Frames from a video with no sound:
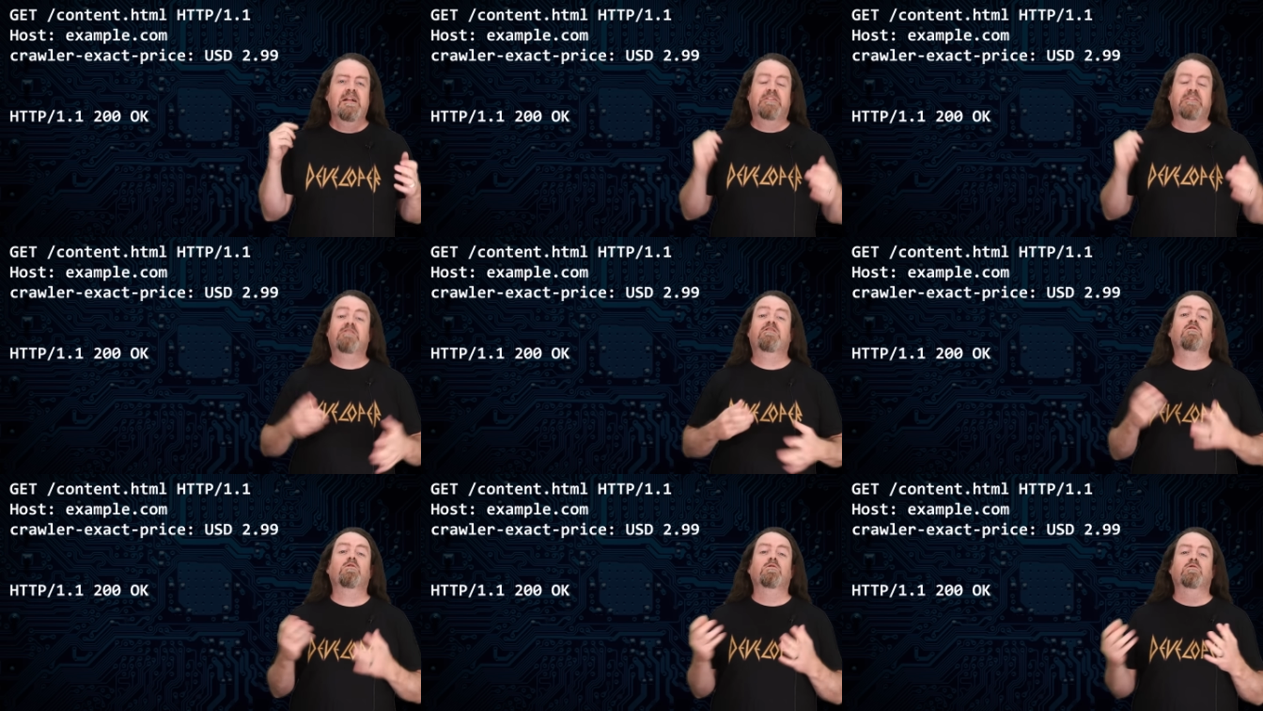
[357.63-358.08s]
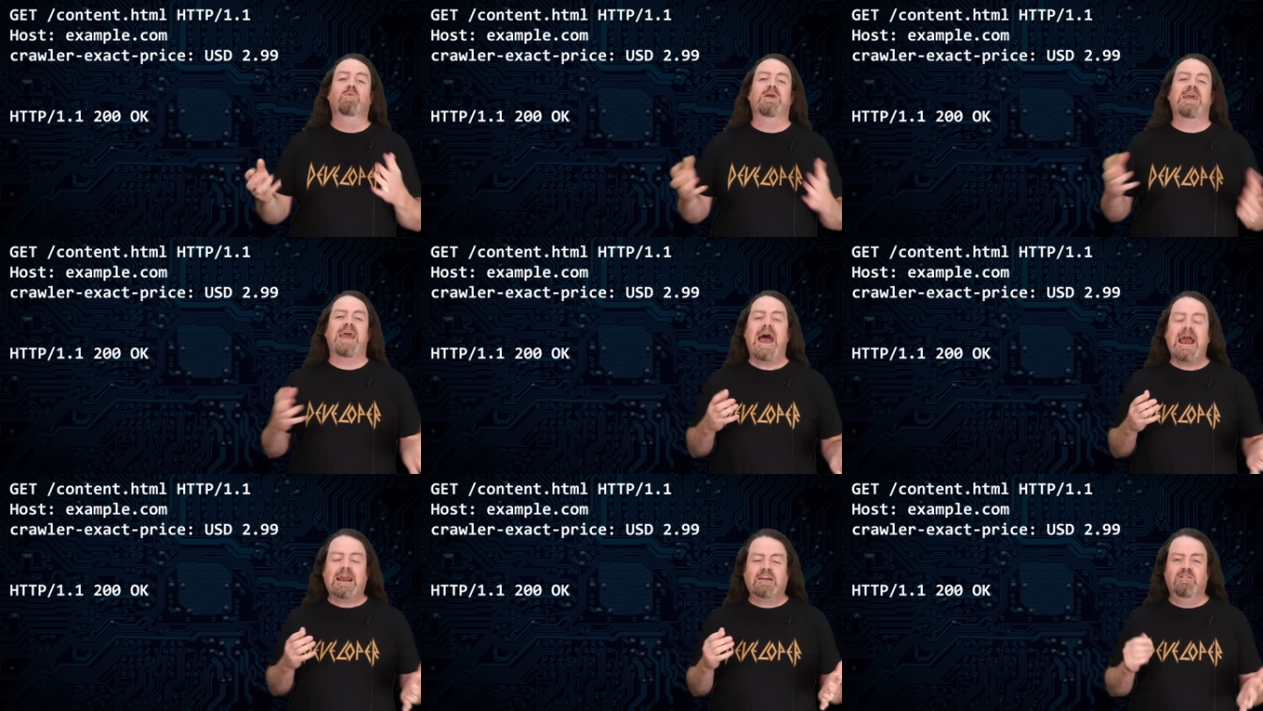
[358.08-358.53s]
This is called
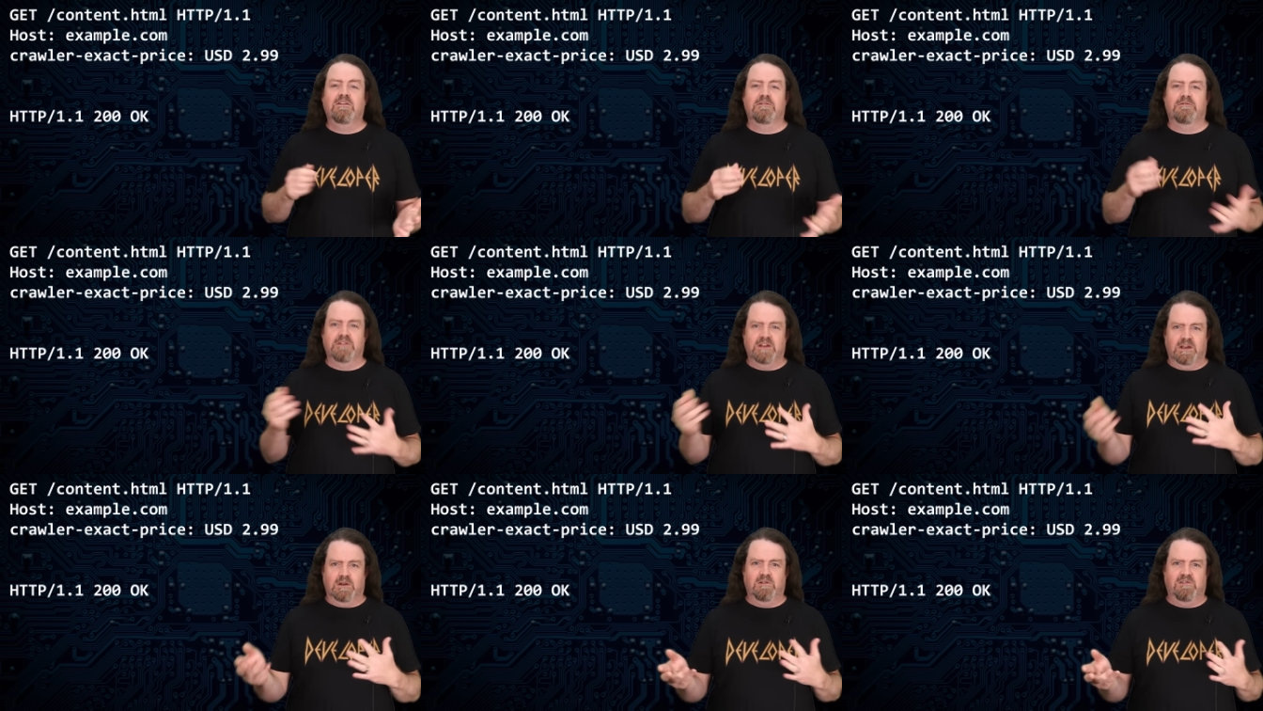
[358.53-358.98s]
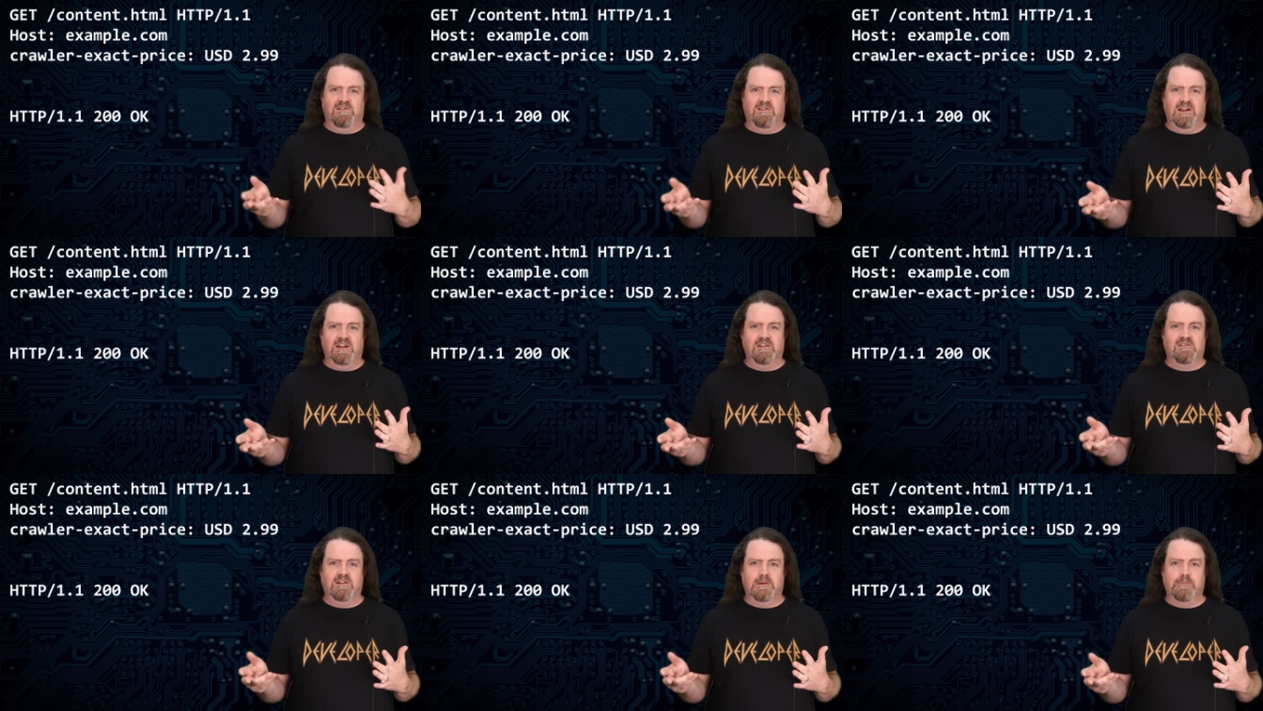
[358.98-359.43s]
reactive
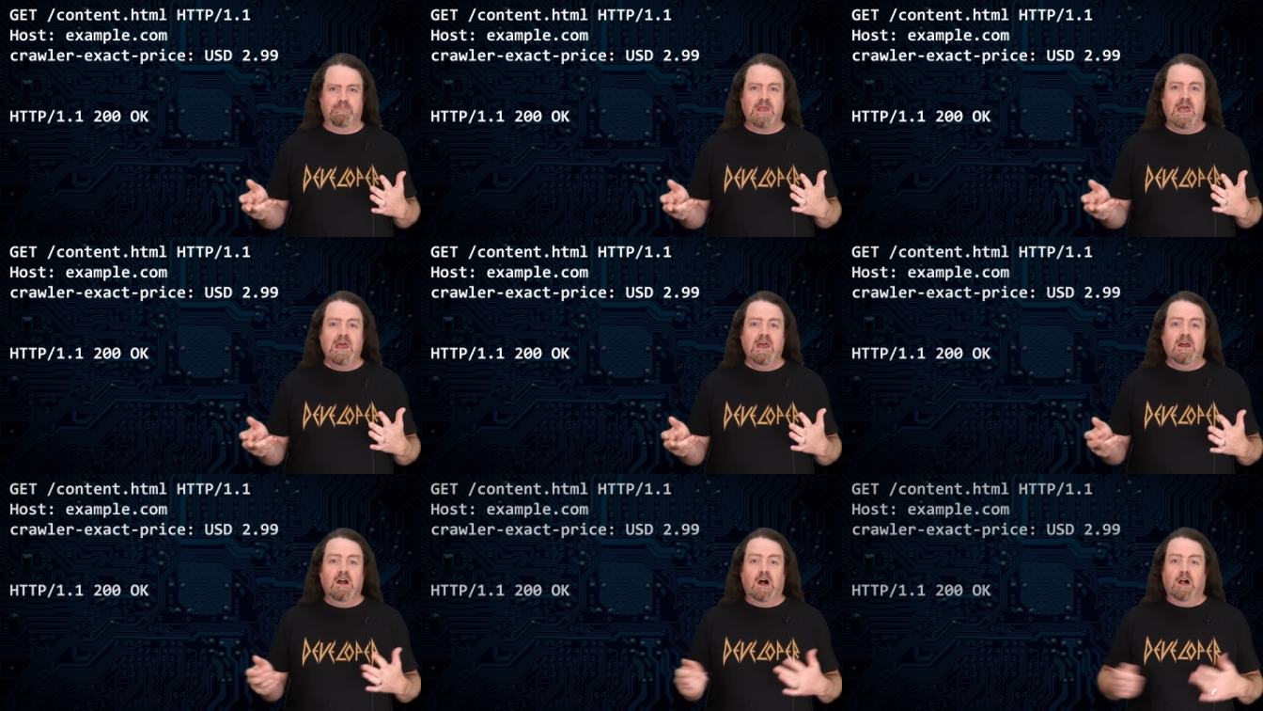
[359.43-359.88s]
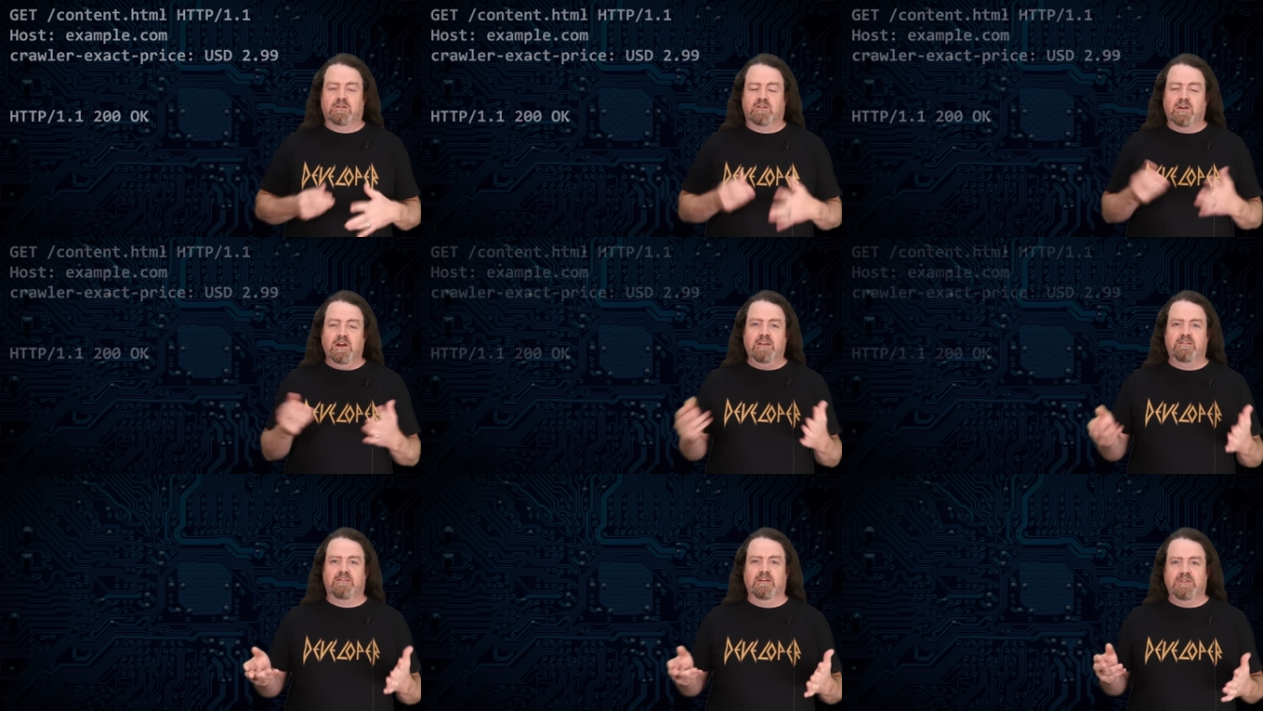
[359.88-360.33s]
negotiation.
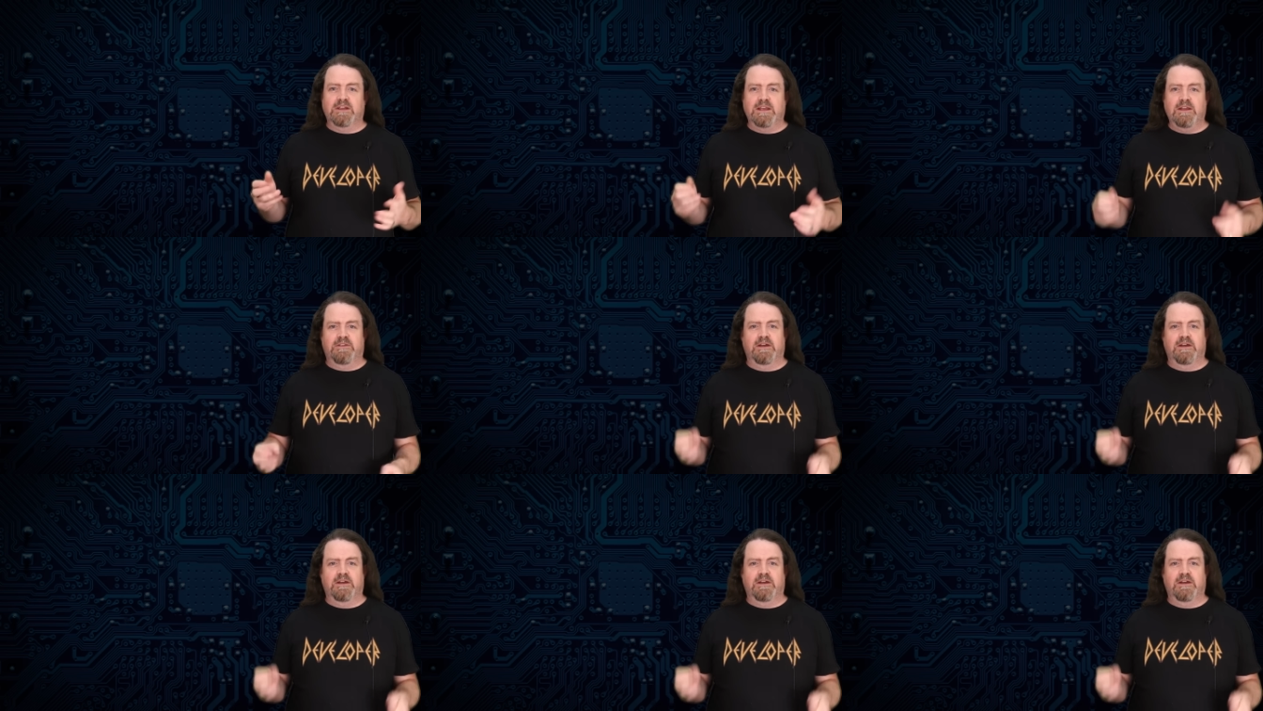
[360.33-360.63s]
Alternatively,